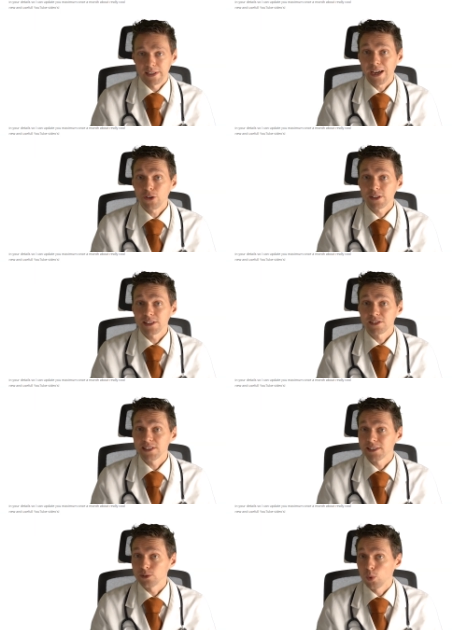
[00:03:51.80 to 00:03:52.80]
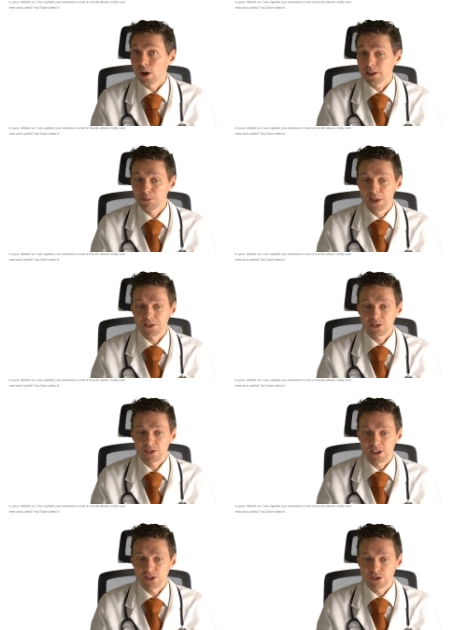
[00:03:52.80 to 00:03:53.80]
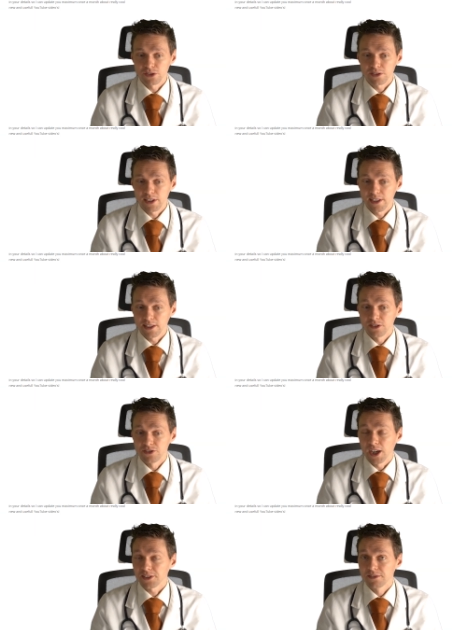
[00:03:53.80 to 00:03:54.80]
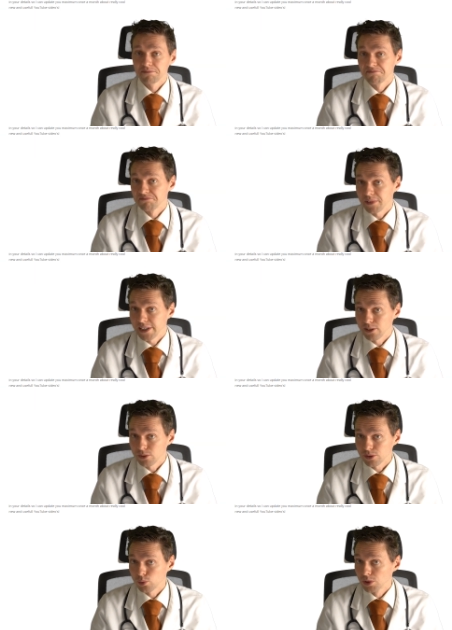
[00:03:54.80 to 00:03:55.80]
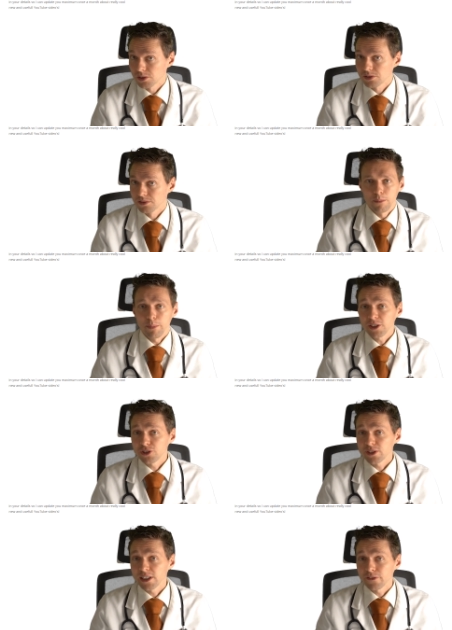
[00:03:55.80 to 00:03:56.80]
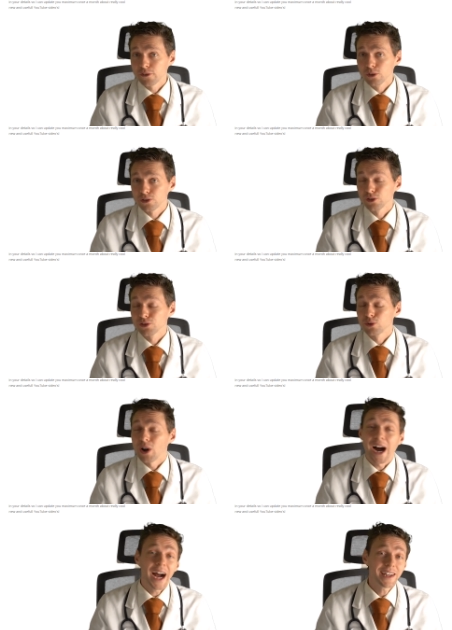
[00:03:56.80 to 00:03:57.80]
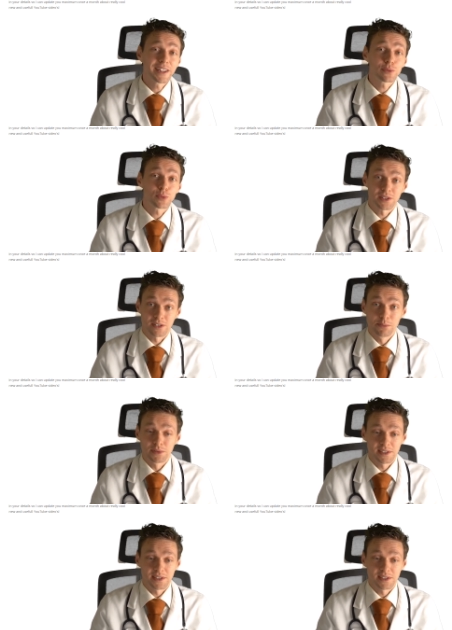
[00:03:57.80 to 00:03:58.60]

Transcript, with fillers: And now you can see that the warning message is just a dot. It also works. But you can of course also hide it with some